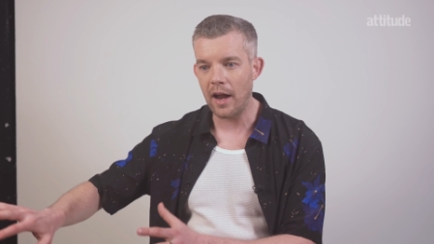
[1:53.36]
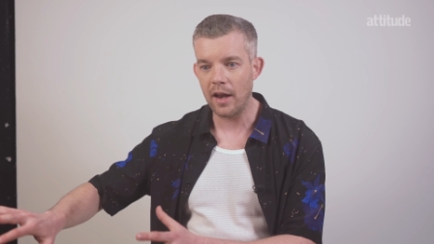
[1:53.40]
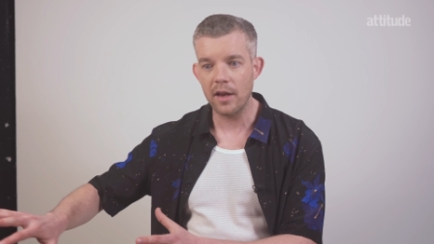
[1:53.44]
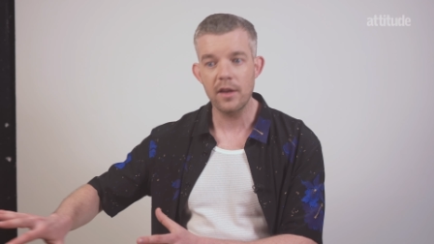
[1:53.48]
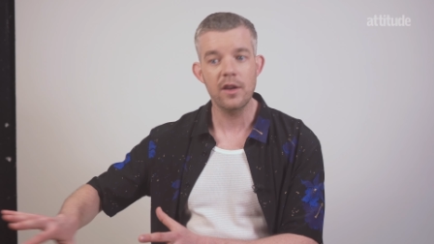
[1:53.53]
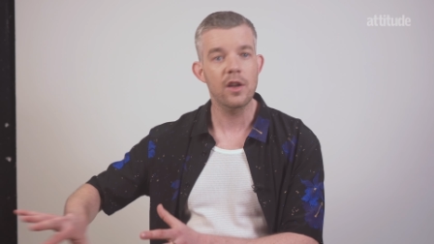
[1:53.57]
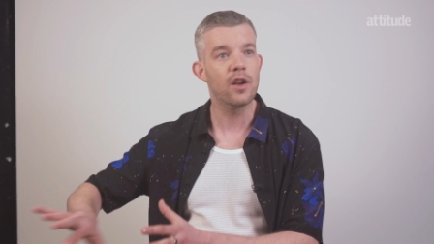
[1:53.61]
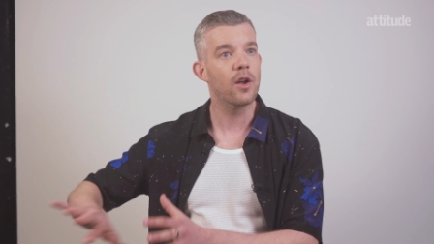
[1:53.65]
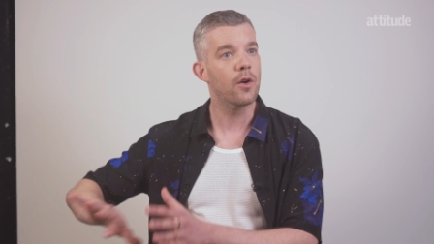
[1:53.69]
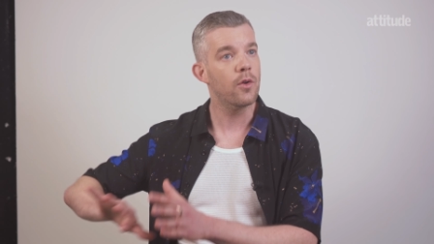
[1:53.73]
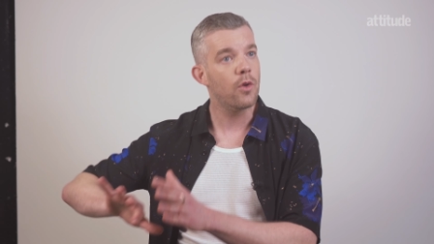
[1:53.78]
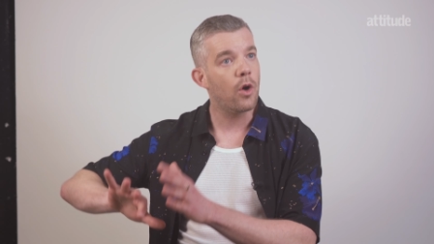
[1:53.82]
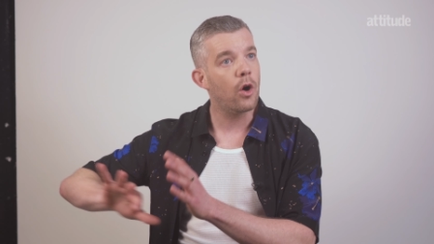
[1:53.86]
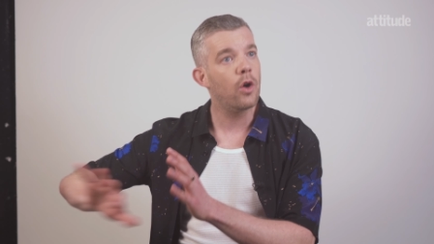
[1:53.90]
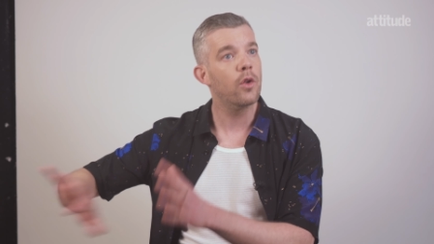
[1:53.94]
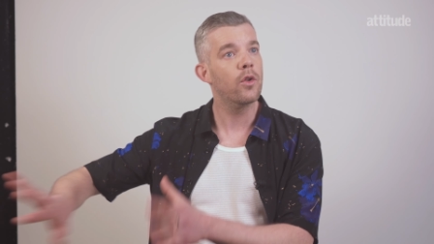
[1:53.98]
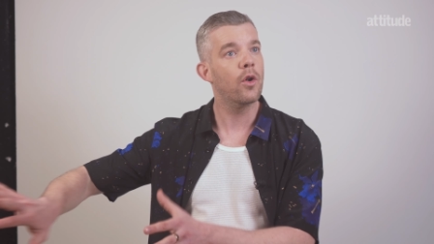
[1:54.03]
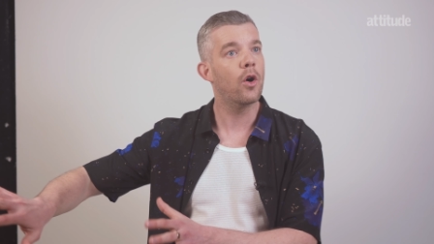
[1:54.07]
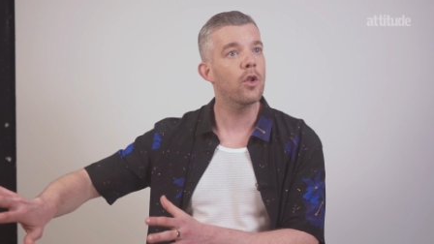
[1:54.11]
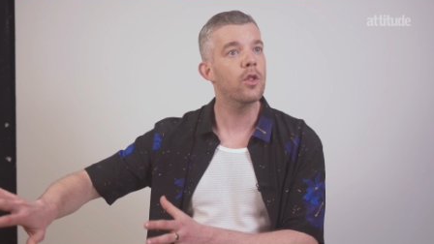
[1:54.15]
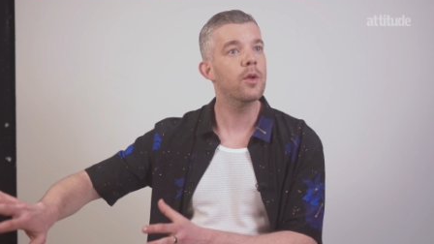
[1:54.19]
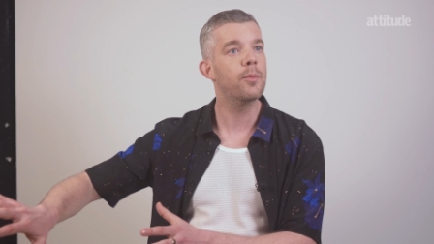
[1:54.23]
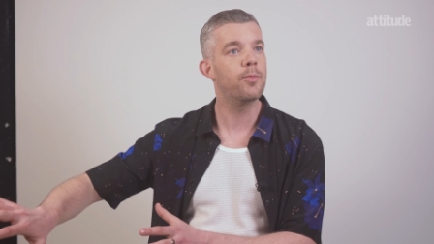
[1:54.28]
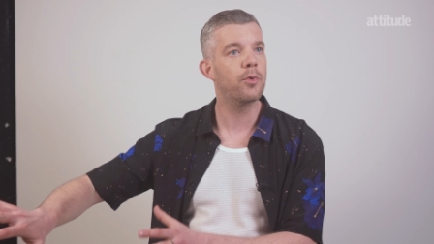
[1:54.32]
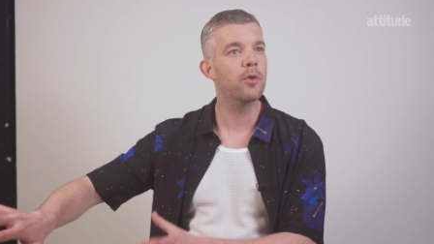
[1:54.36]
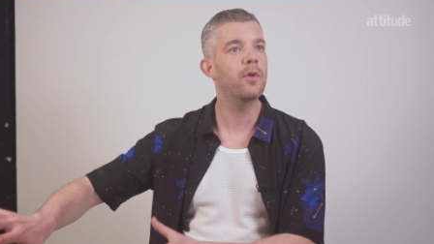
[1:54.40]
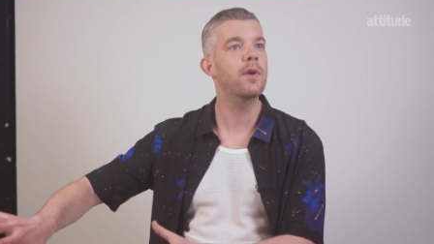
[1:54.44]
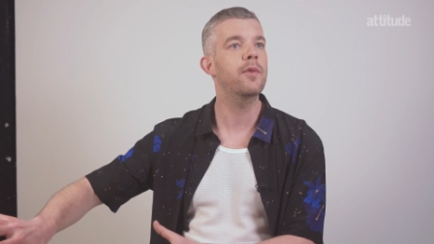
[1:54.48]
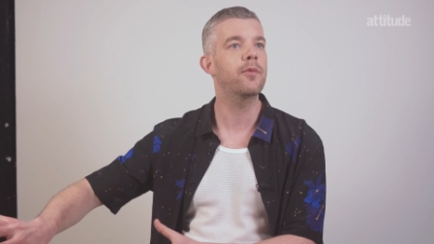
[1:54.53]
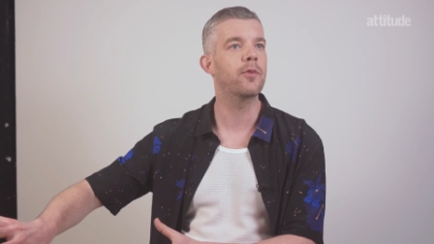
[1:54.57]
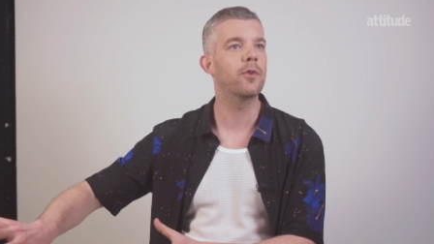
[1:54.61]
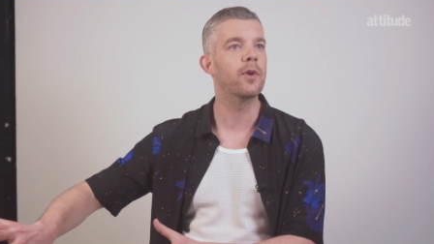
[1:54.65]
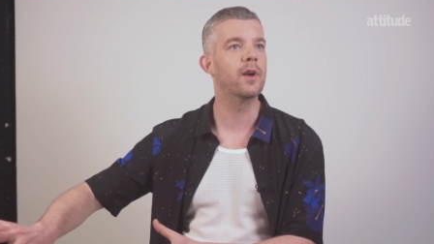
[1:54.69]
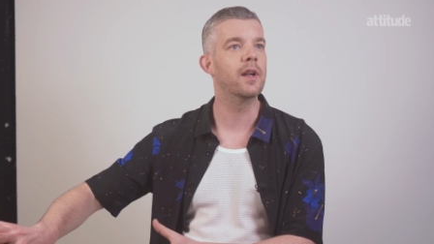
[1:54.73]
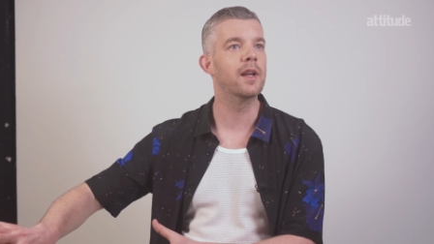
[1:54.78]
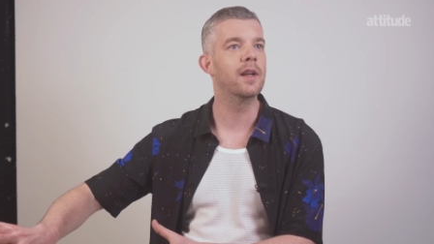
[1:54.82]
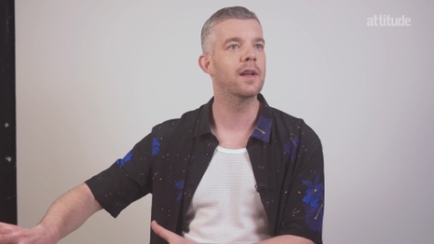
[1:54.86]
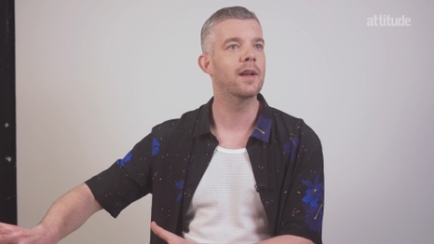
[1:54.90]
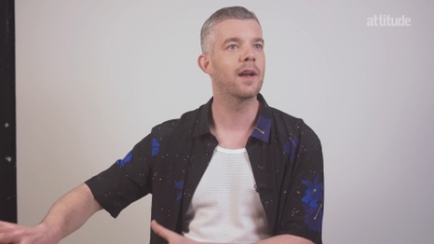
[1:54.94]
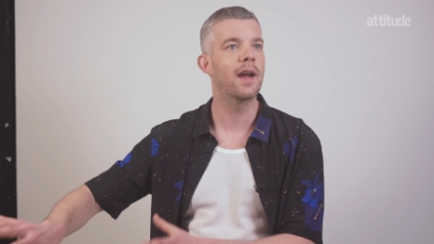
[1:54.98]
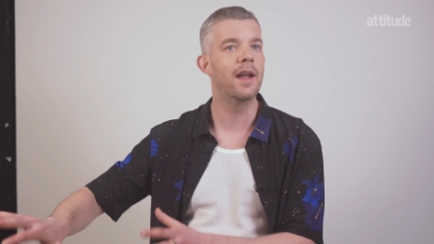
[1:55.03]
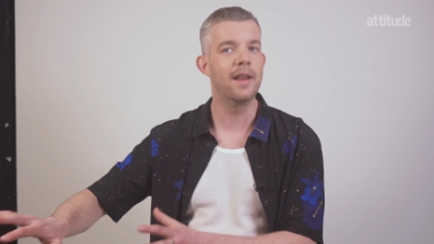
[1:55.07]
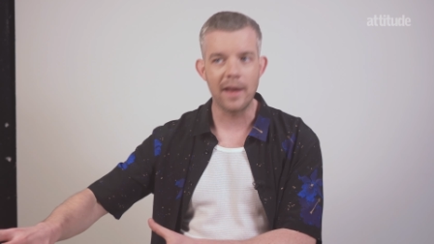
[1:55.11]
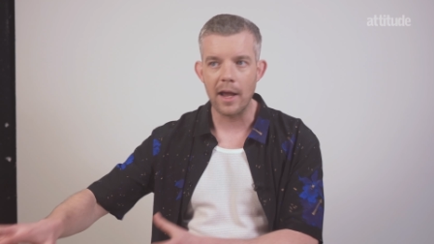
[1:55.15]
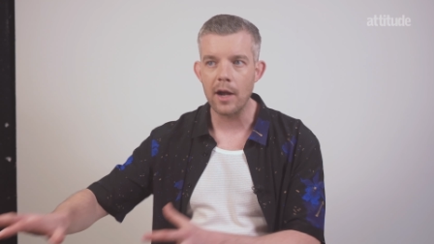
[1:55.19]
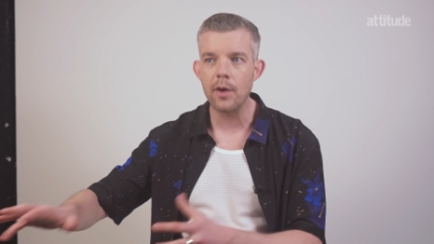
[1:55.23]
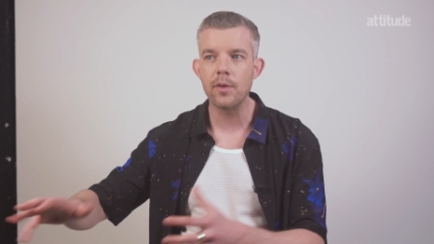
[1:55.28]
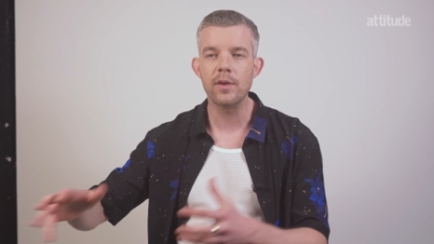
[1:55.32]
you know, on, on the periphery,
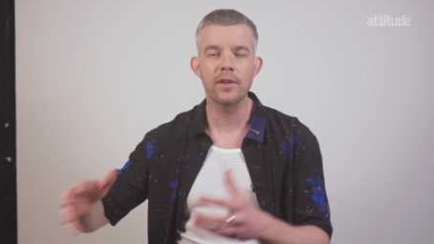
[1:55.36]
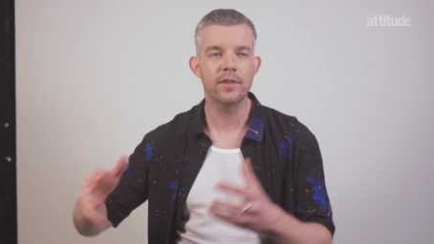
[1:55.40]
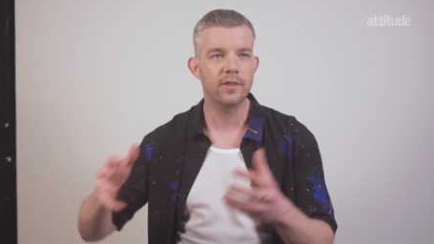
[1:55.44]
and now